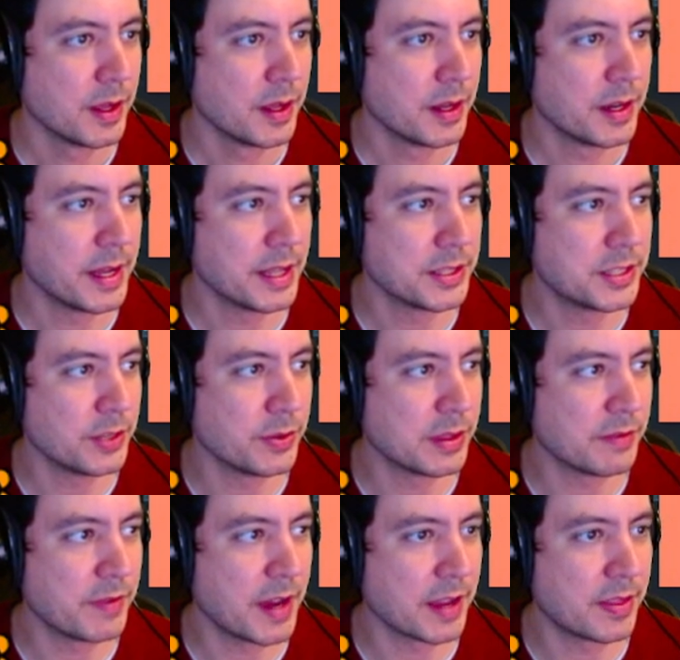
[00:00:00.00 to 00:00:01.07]
Now let's deal with
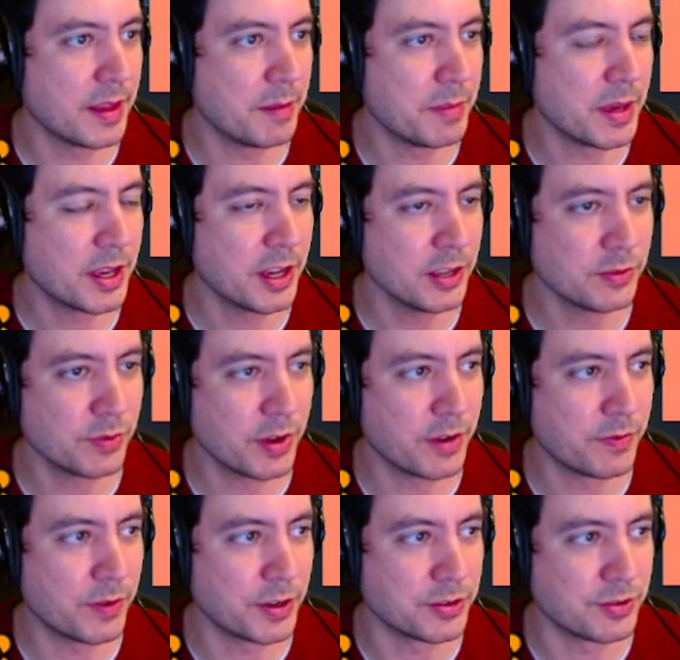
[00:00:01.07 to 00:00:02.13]
the fact that because we're on a
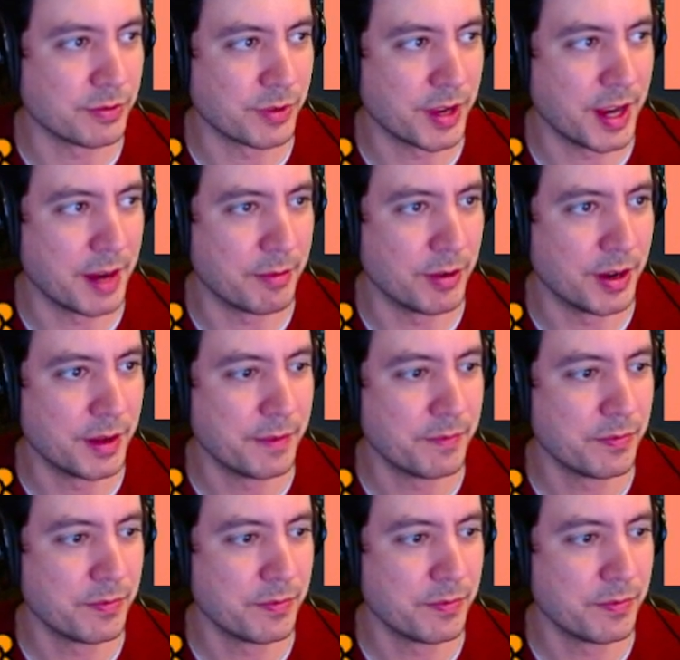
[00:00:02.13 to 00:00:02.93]
frustum camera,